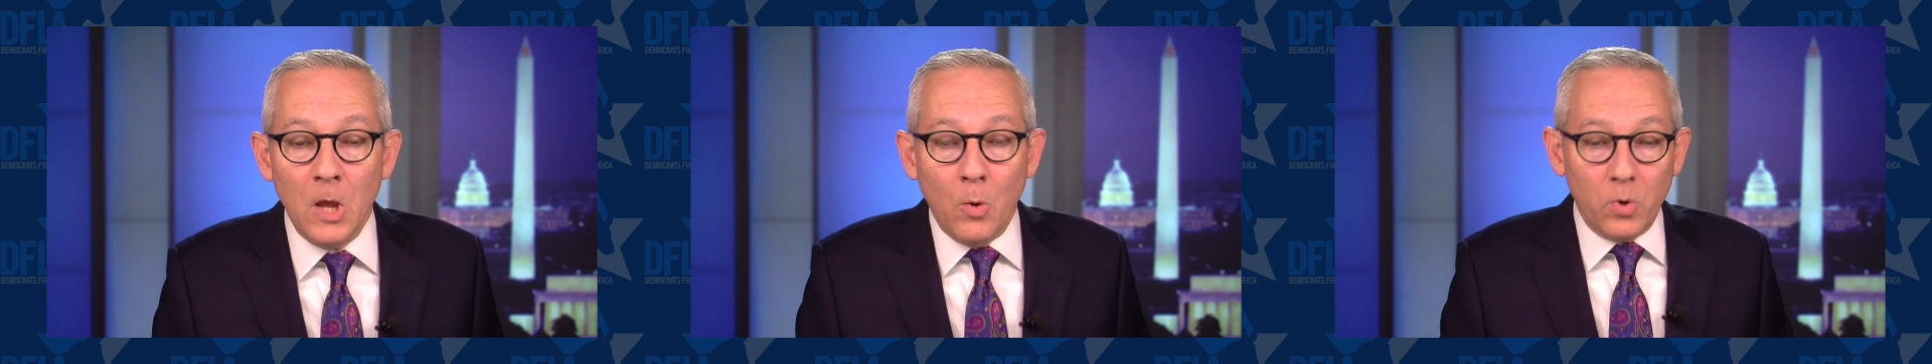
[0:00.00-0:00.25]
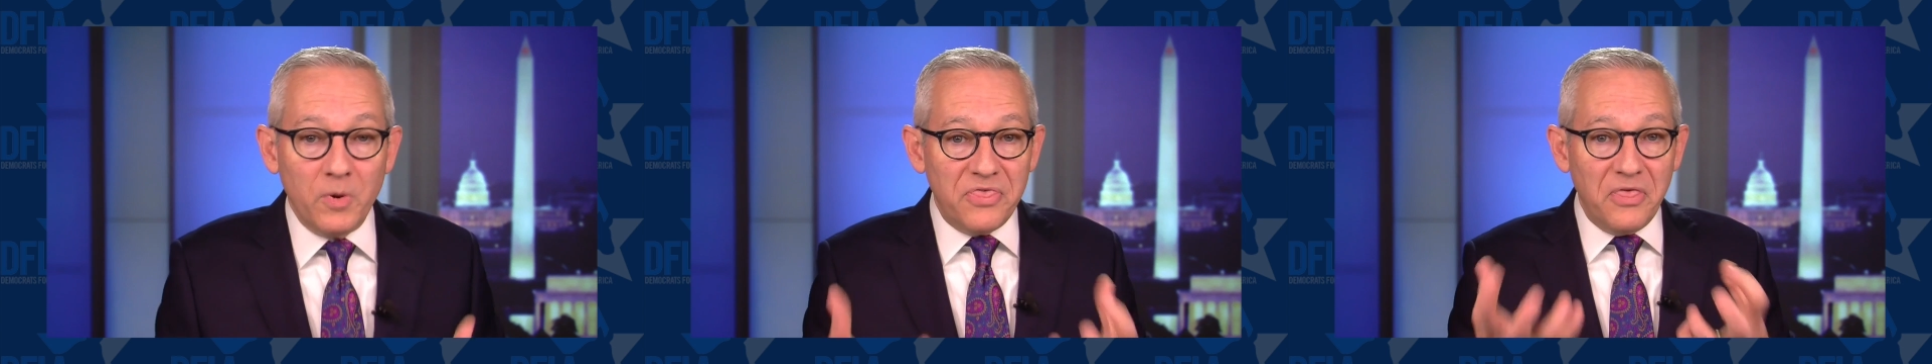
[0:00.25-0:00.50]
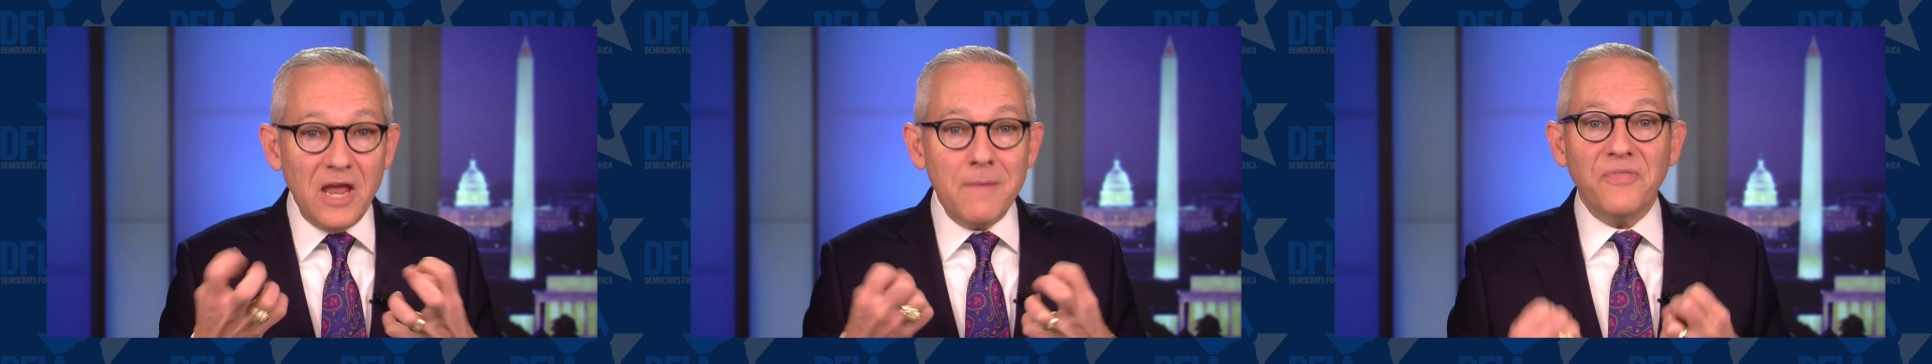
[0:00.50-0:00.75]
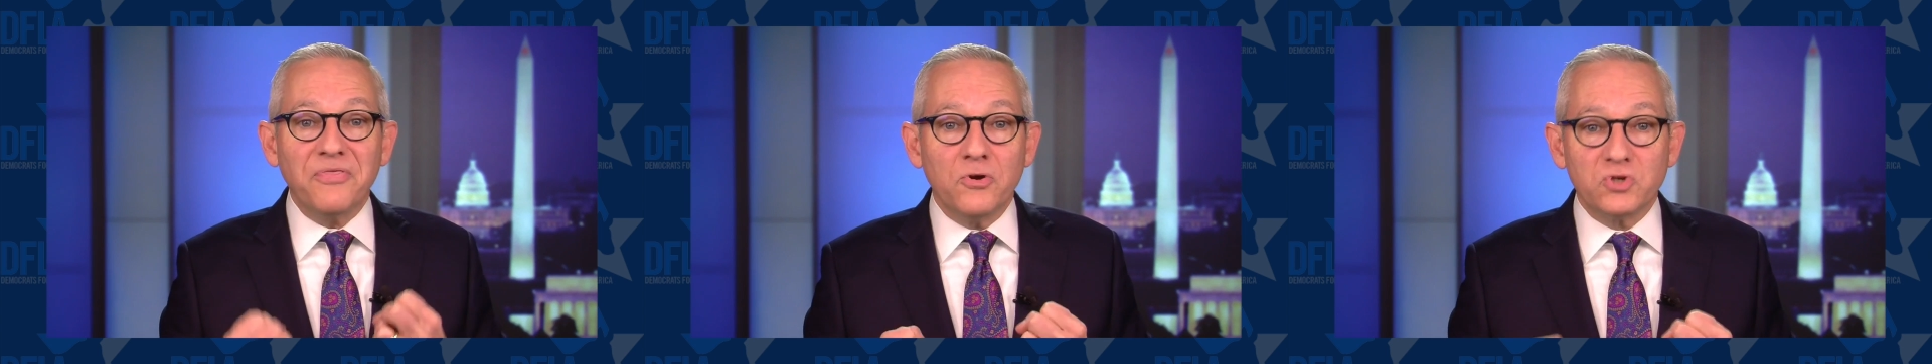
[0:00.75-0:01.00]
When we think
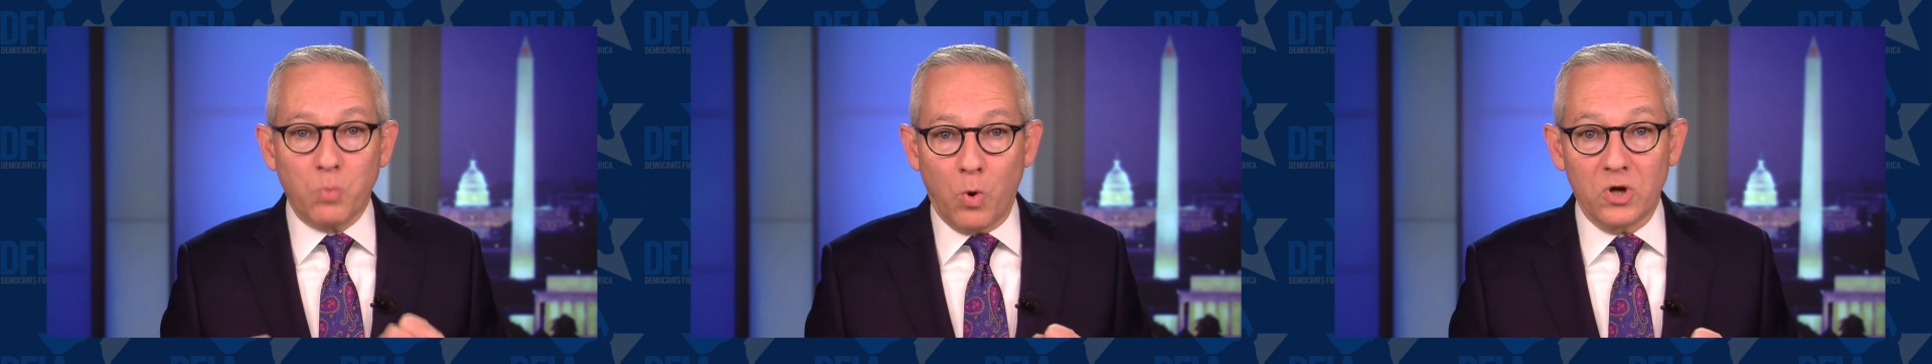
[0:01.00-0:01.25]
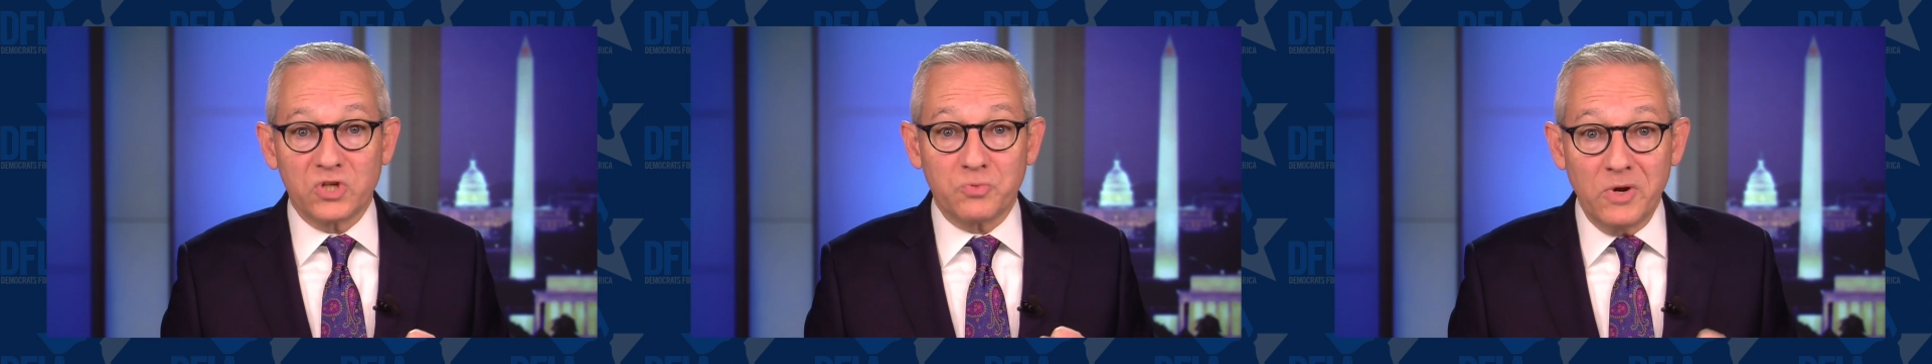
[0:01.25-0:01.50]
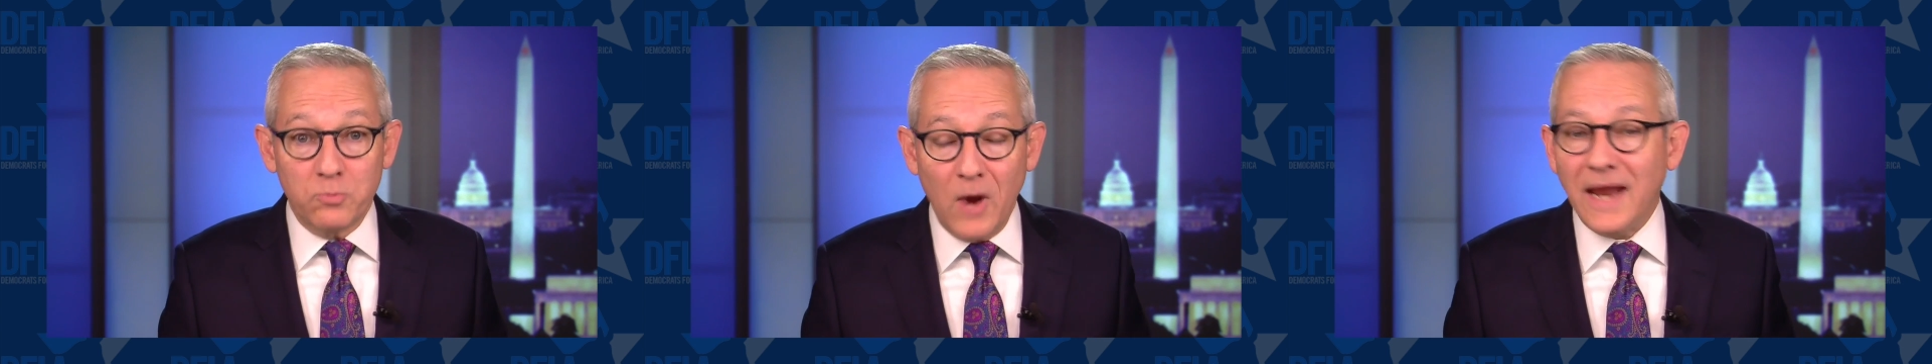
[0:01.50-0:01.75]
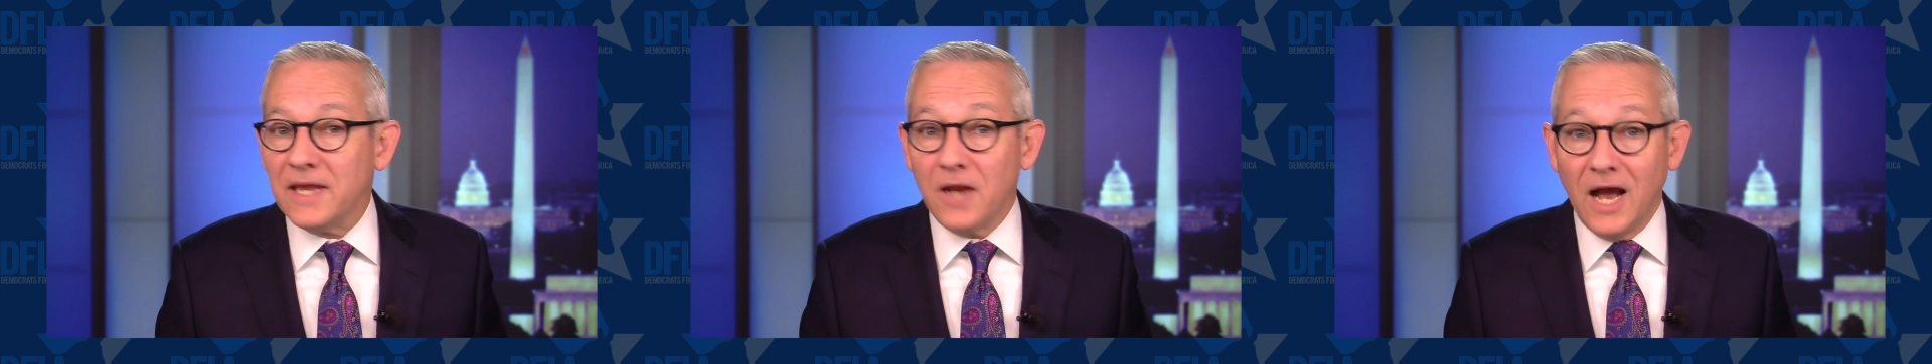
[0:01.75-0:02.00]
about those words, we
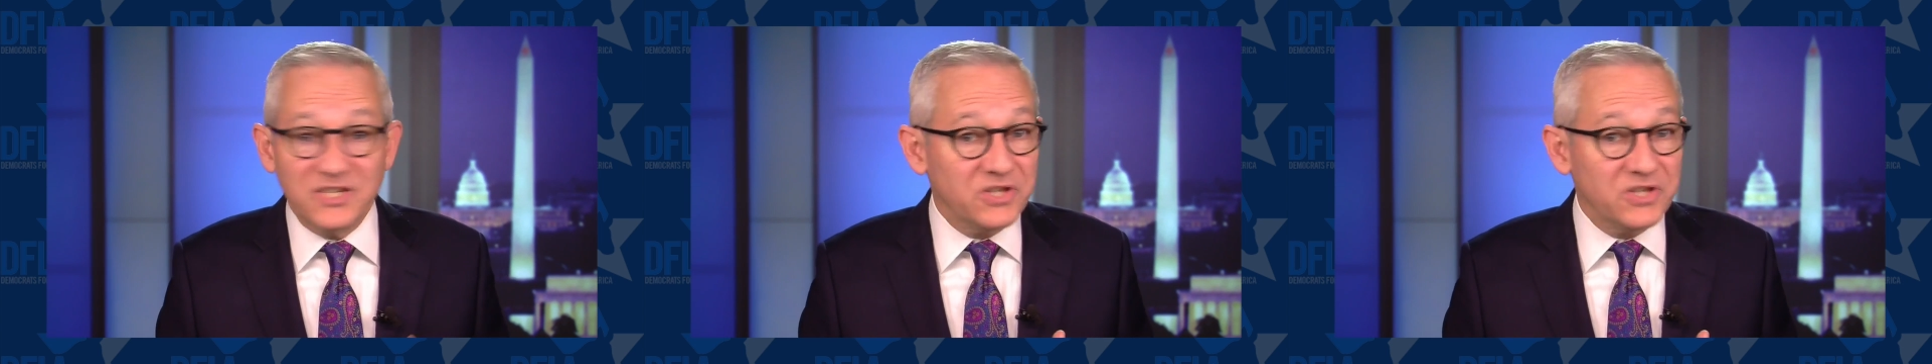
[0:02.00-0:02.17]
recognize